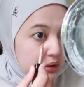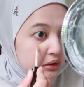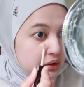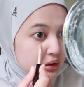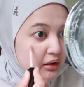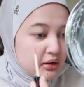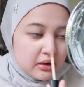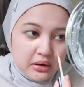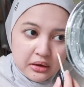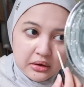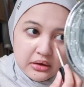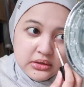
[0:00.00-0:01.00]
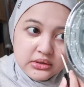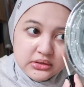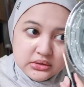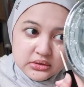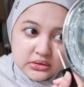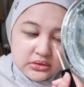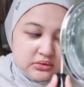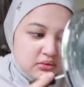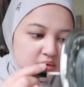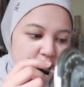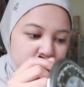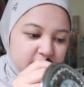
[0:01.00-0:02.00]
Oh my god, this is
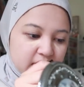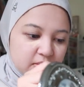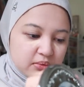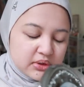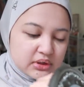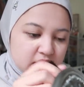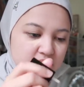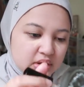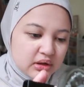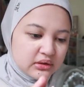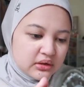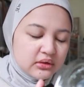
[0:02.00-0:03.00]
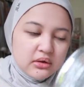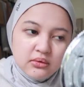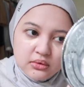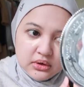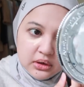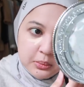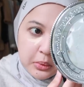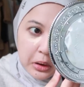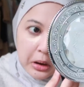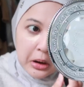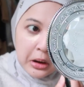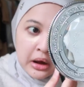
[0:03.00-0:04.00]
so freaking weird. I tak tahu
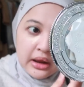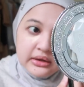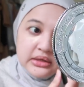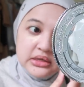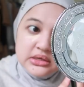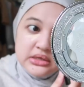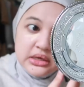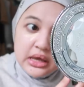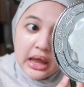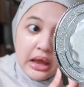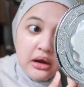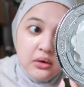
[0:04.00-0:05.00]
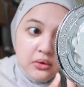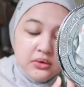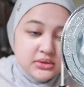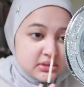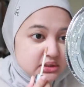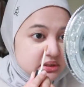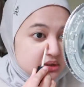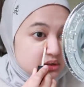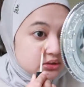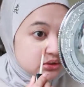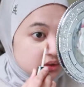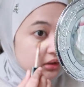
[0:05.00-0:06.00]
kenapa. Like, this is yellow,
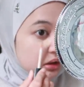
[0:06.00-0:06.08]
sis.